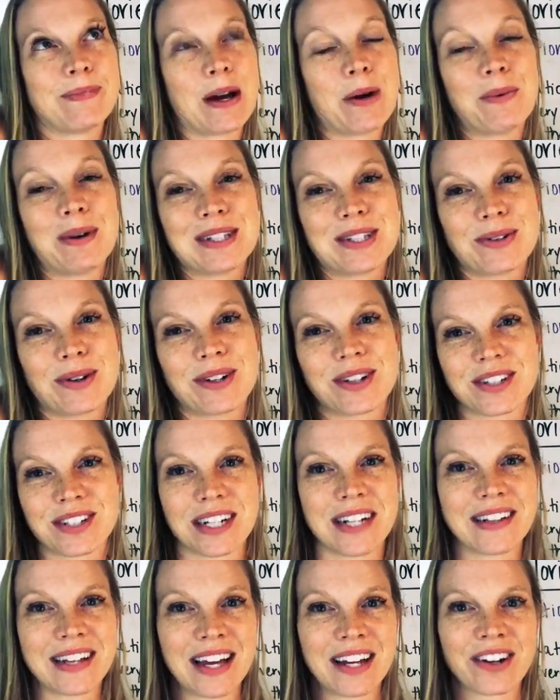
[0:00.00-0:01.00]
And once you
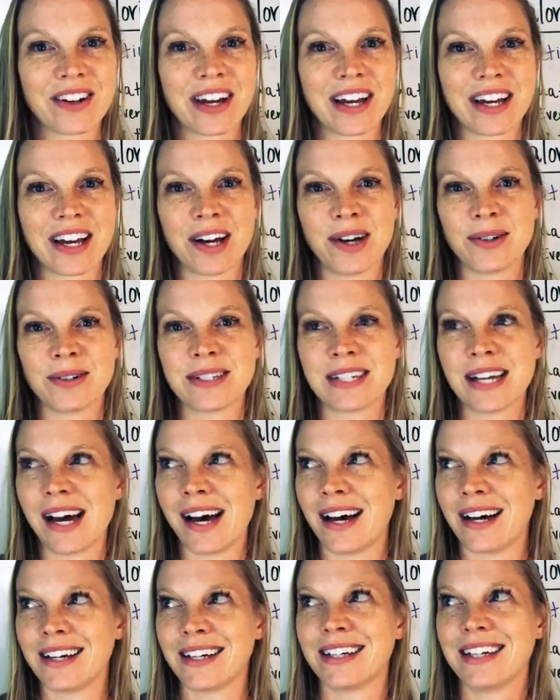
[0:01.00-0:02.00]
understand that, you're like, oh,
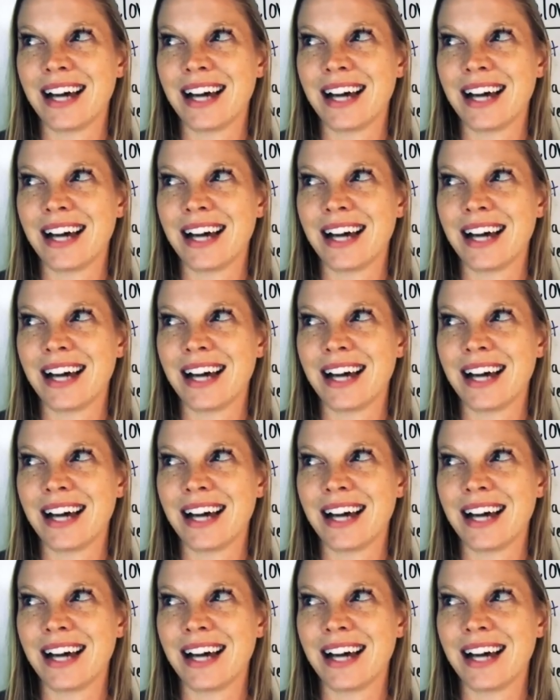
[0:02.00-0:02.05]
duh,